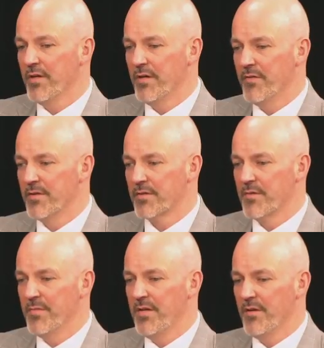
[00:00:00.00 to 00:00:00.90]
of this
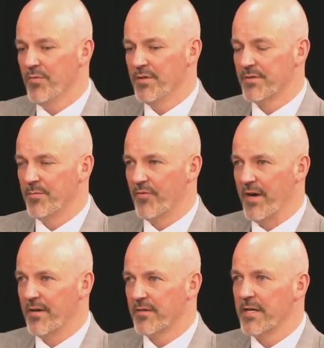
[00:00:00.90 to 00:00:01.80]
committee was to
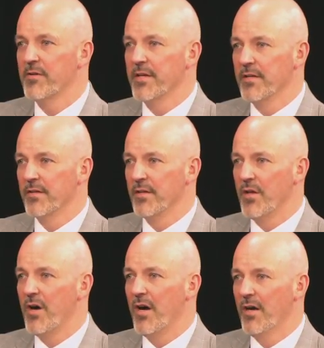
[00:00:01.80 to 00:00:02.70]
provide clarity to the
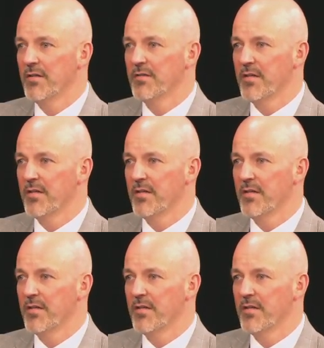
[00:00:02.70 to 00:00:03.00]
law,